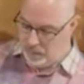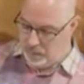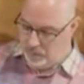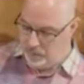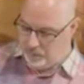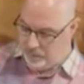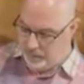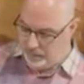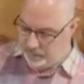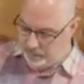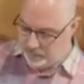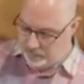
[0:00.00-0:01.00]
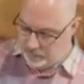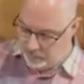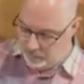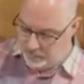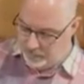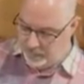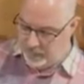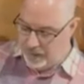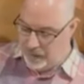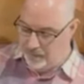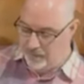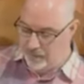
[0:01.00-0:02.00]
The place of the skull, and they
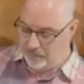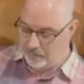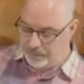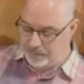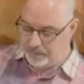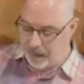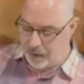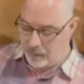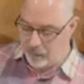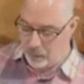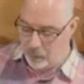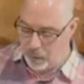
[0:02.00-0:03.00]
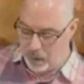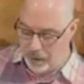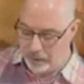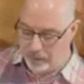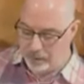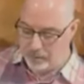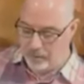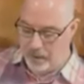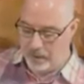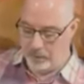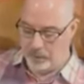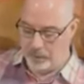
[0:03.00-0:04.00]
gave him sour wine
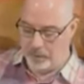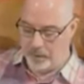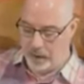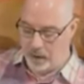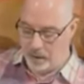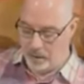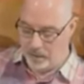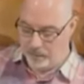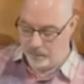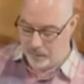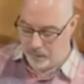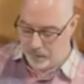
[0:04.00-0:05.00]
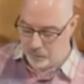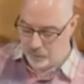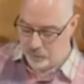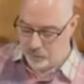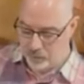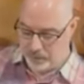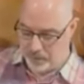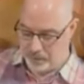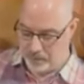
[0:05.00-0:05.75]
mingled with gall to drink.